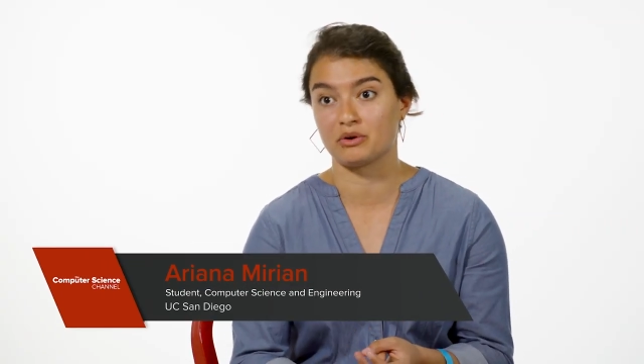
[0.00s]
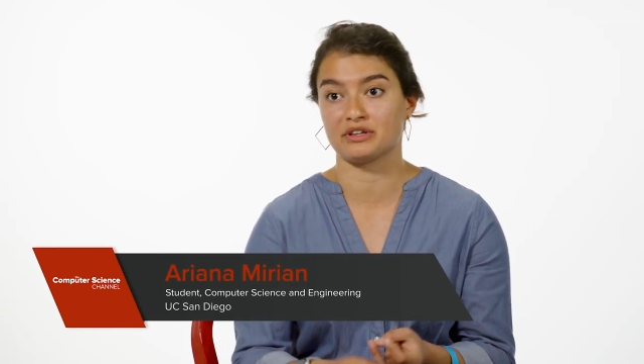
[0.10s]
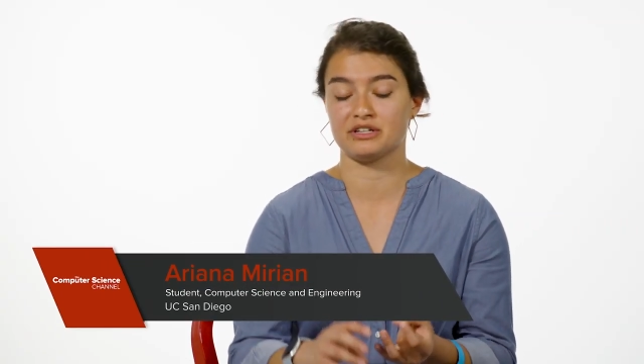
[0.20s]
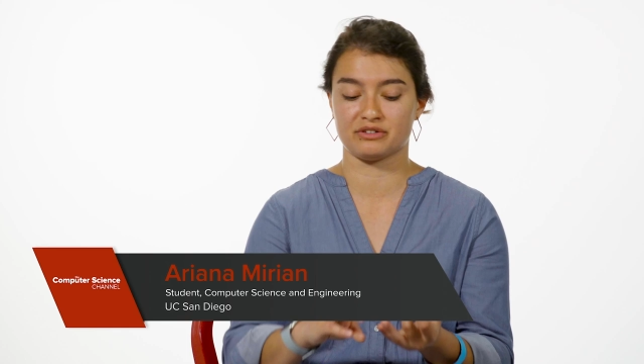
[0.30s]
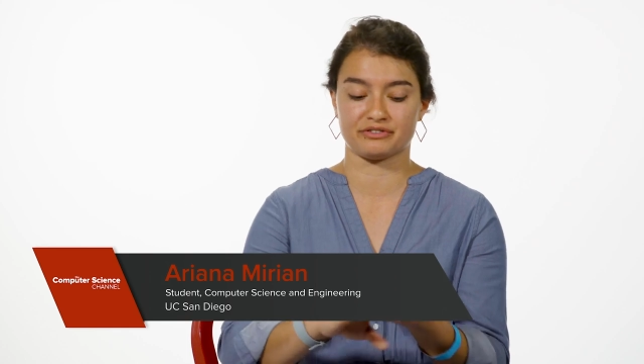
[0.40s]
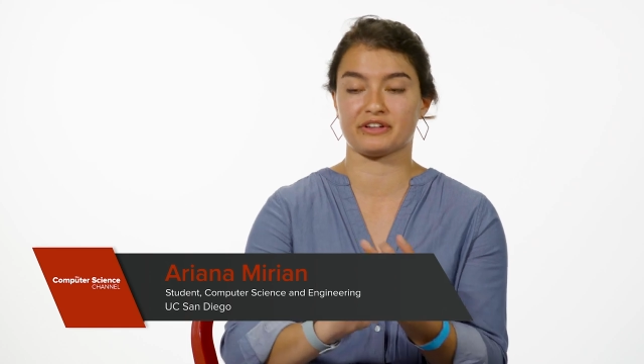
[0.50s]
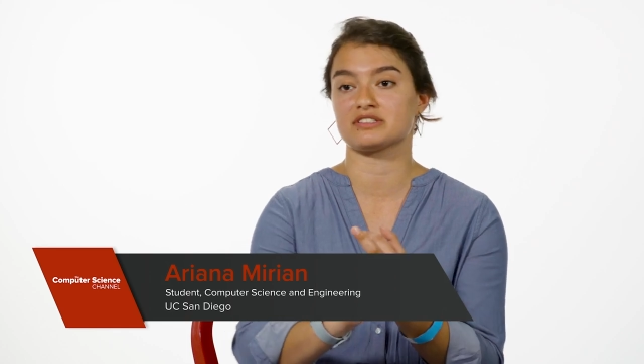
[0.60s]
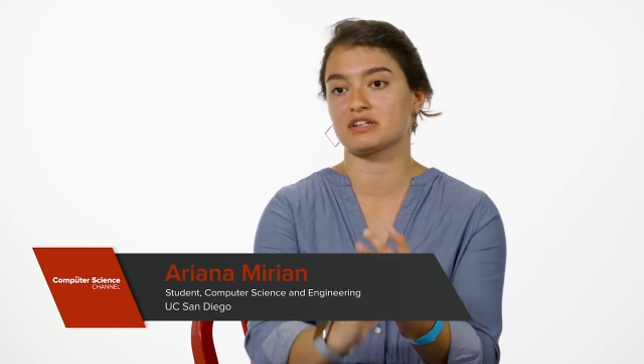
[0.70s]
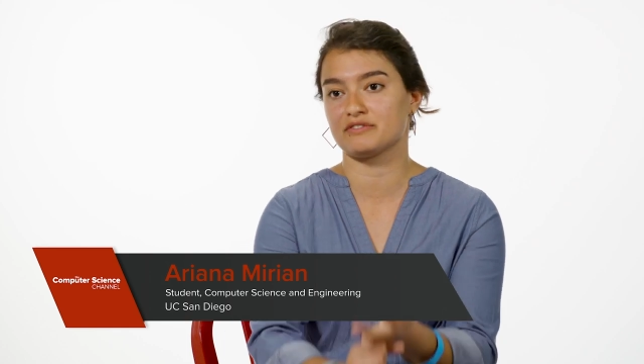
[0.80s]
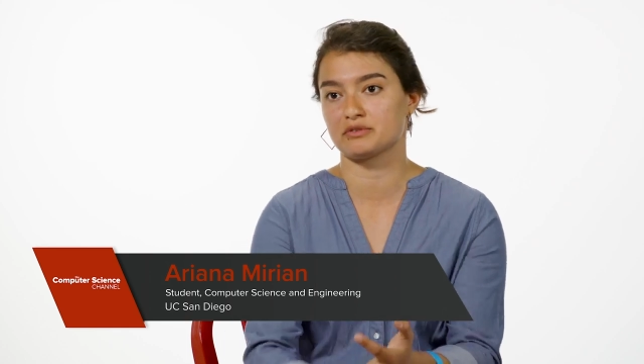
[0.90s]
or they don't feel
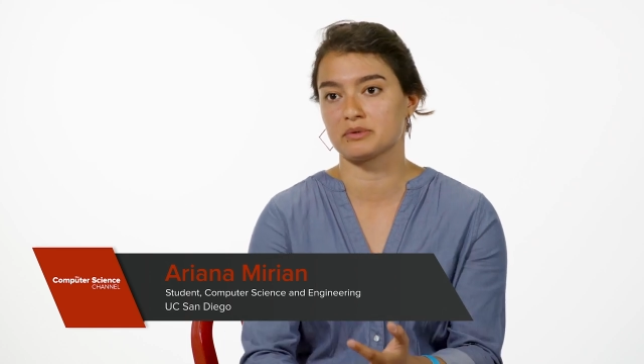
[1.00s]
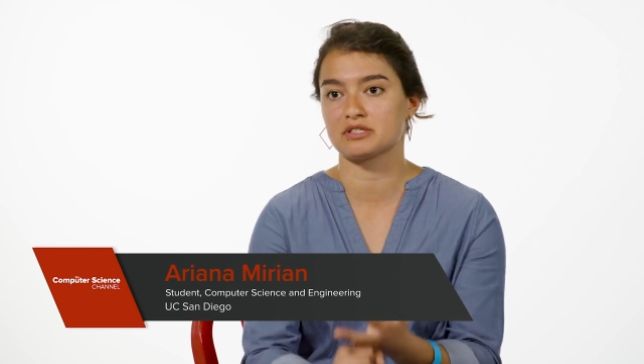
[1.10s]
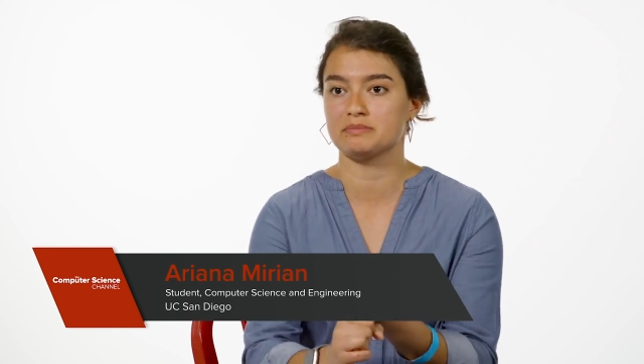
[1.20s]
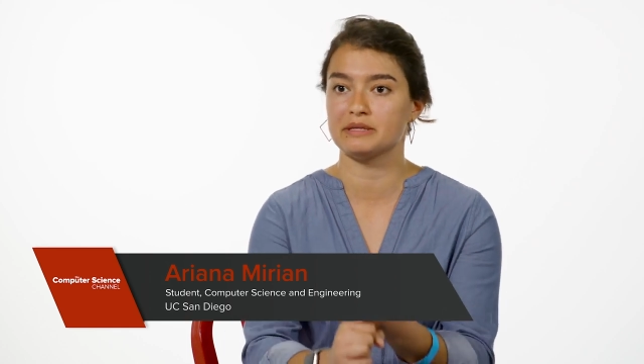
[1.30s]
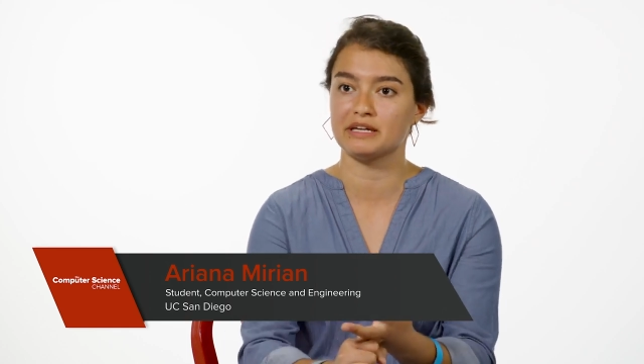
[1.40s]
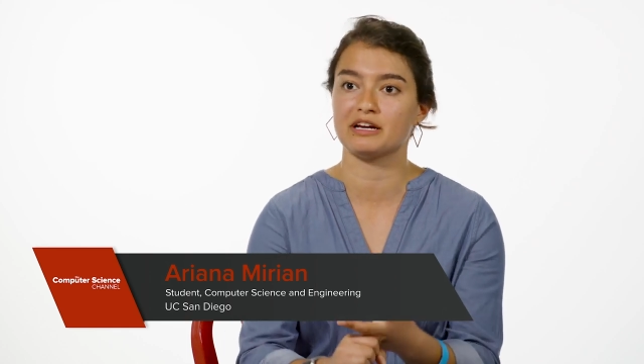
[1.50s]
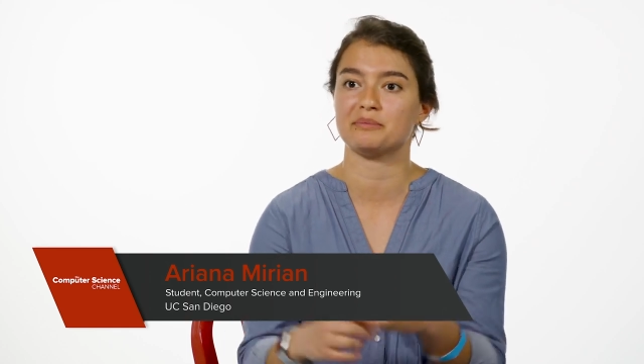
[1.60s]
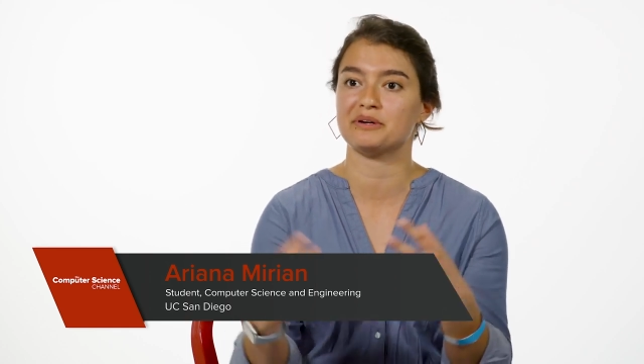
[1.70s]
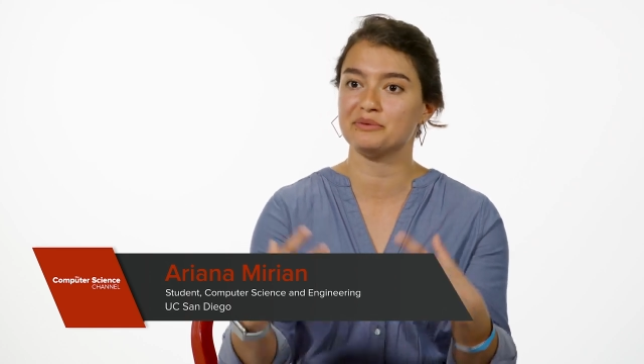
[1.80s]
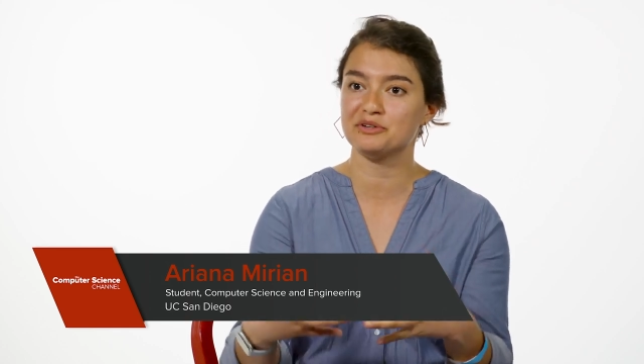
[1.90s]
as comfortable speaking
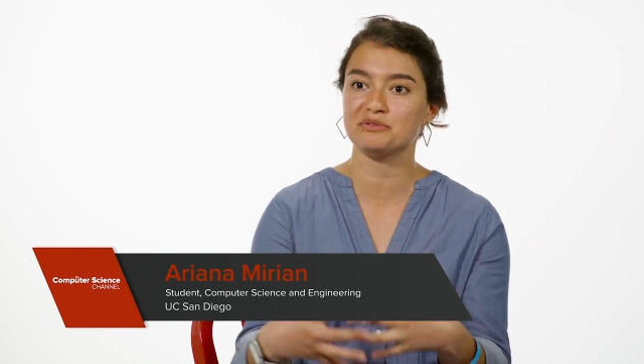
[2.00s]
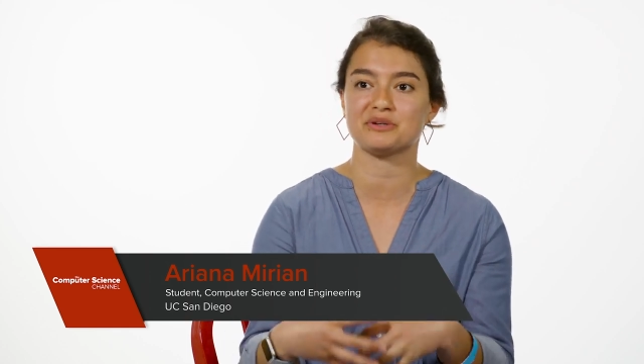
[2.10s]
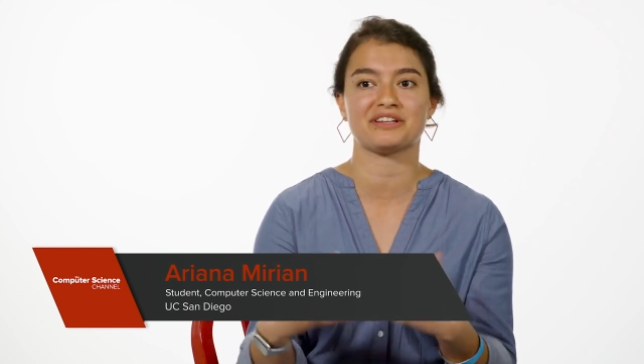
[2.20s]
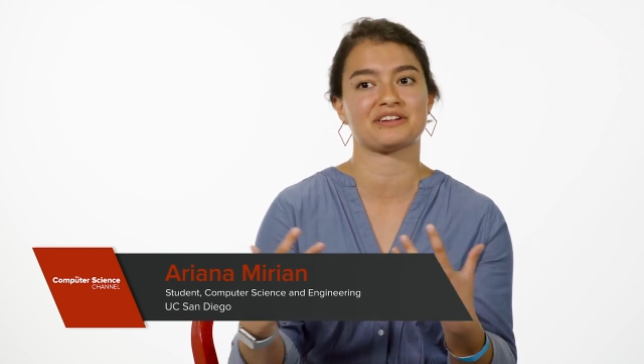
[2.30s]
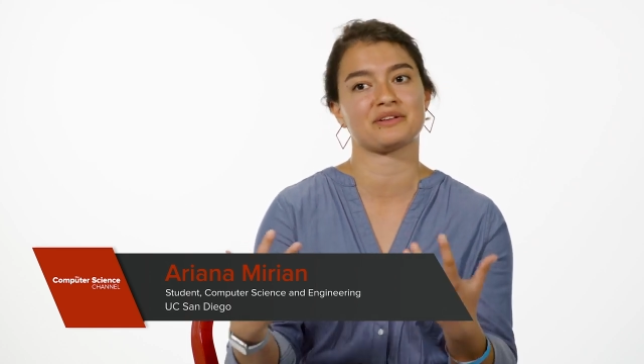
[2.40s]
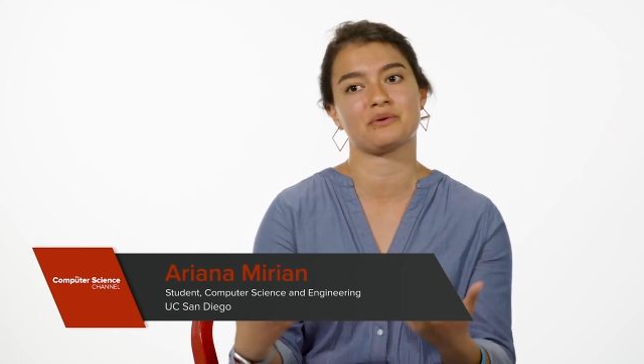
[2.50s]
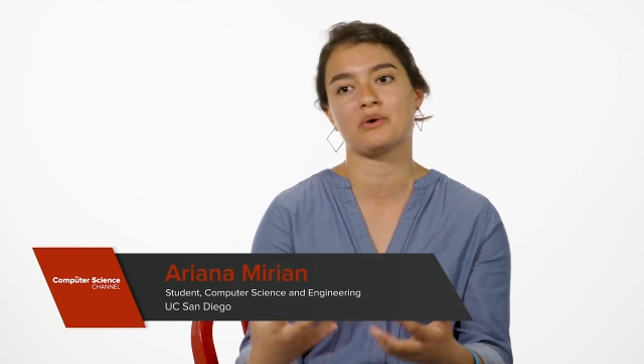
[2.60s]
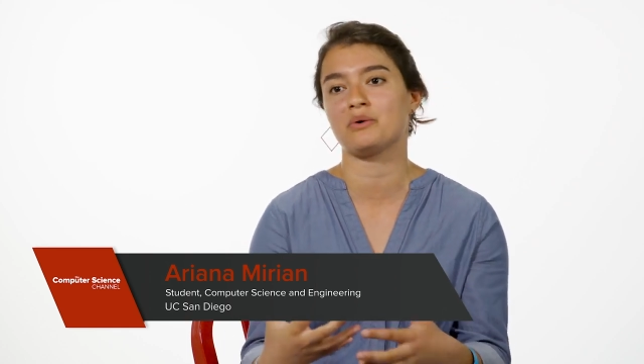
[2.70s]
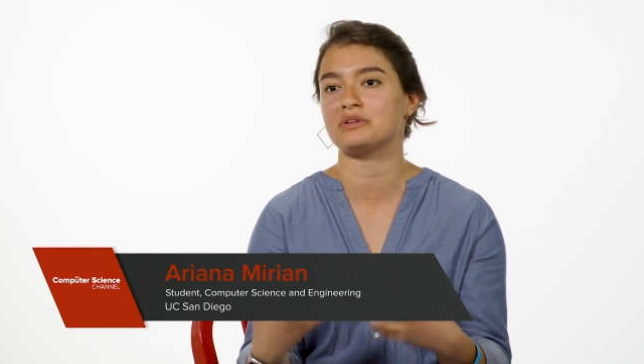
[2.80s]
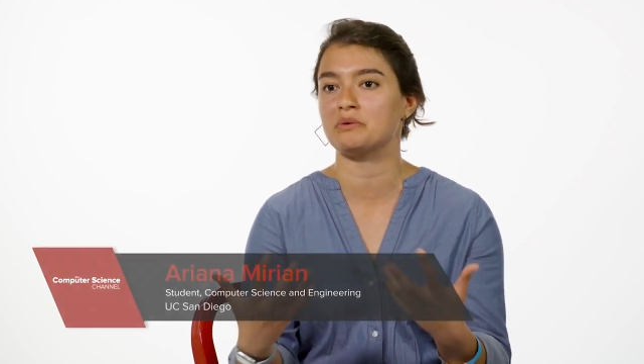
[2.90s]
up in a room when they're the
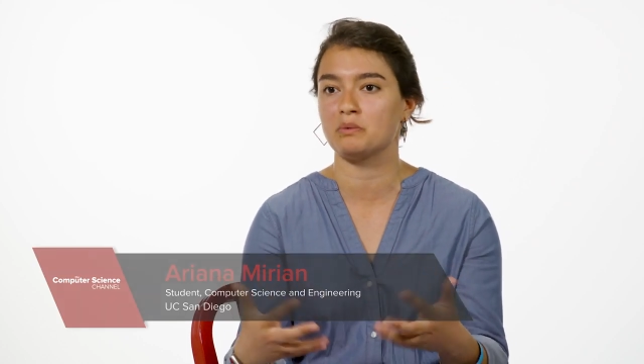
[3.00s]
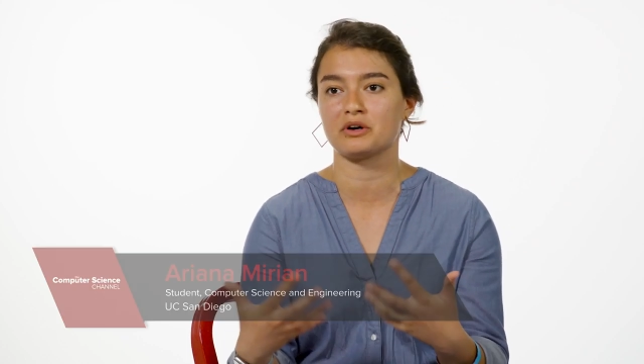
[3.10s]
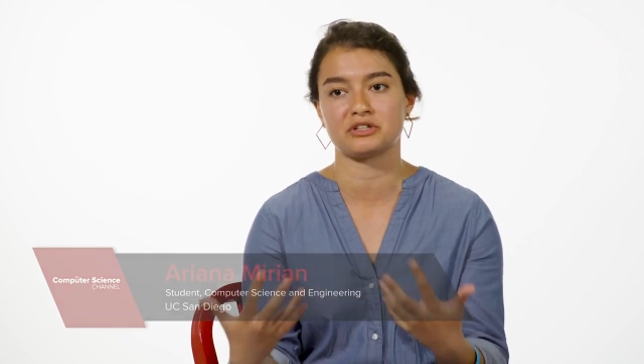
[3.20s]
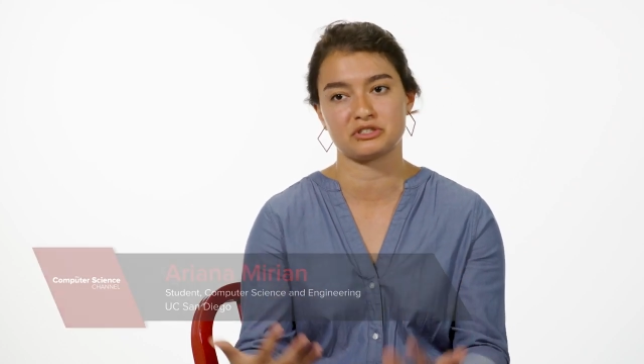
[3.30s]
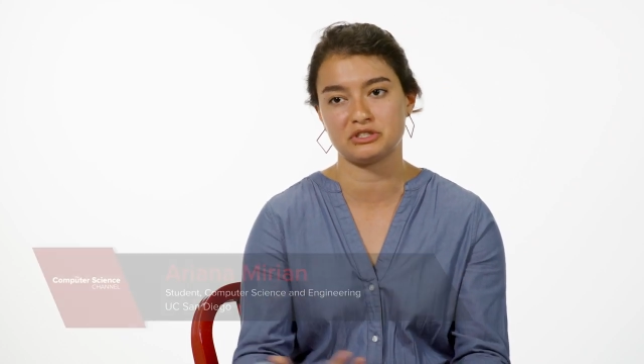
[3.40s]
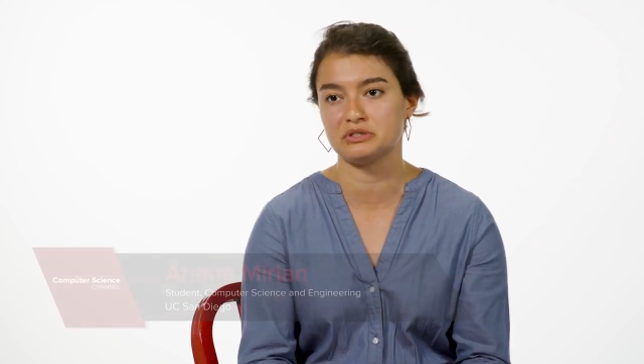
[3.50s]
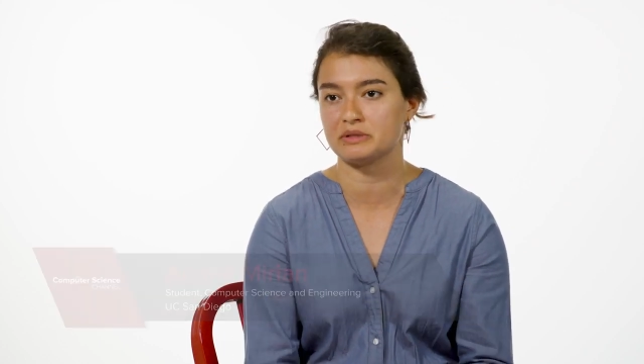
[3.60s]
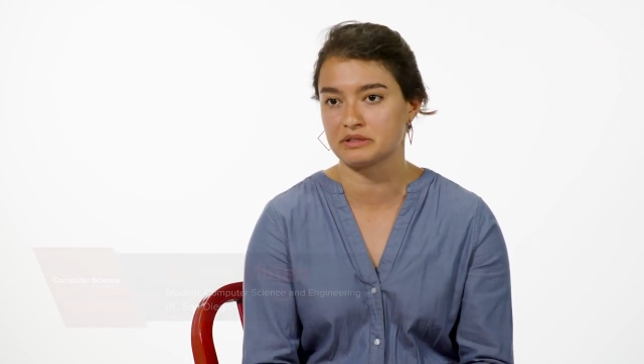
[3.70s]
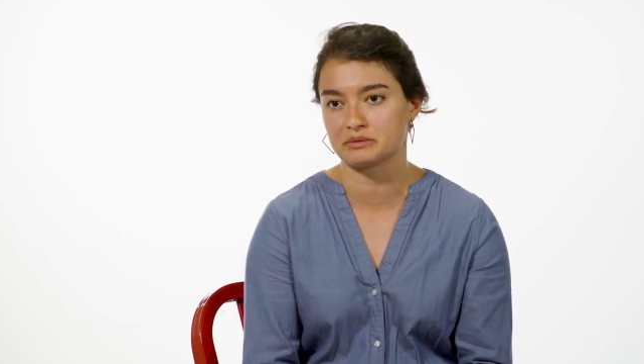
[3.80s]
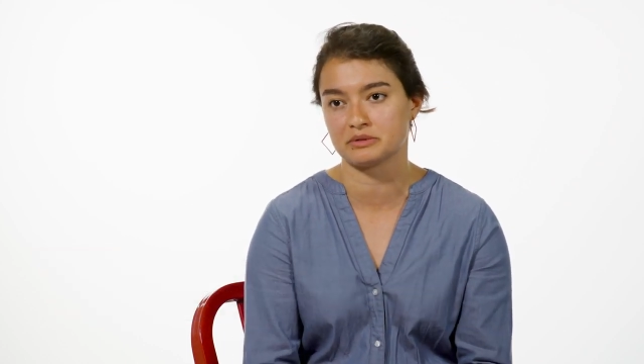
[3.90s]
only one or two in the